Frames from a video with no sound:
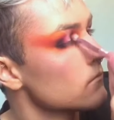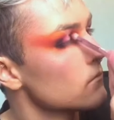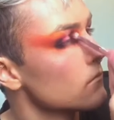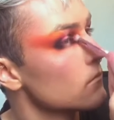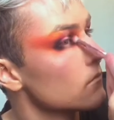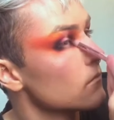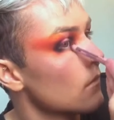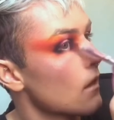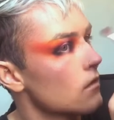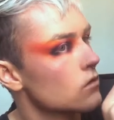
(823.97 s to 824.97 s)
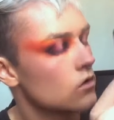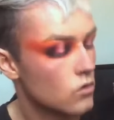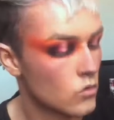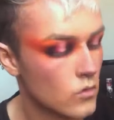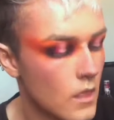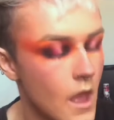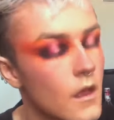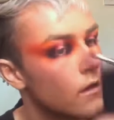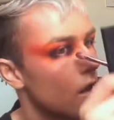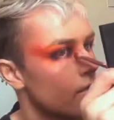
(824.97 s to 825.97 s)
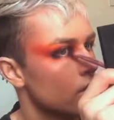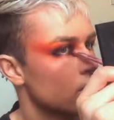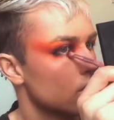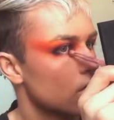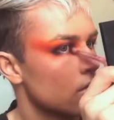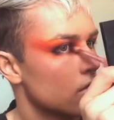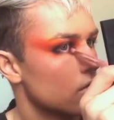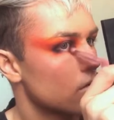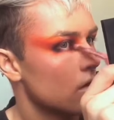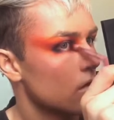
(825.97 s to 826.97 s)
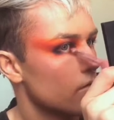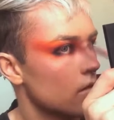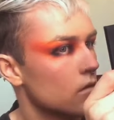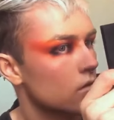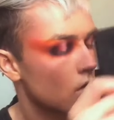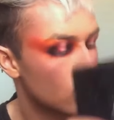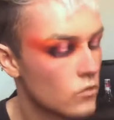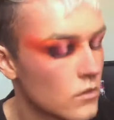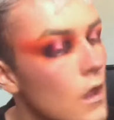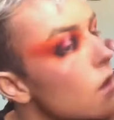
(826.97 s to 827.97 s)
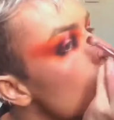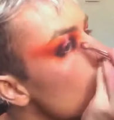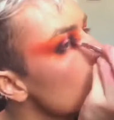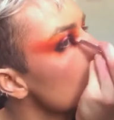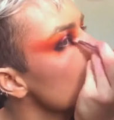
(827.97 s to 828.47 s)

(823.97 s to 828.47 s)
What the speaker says: God knows. Looks like we did. And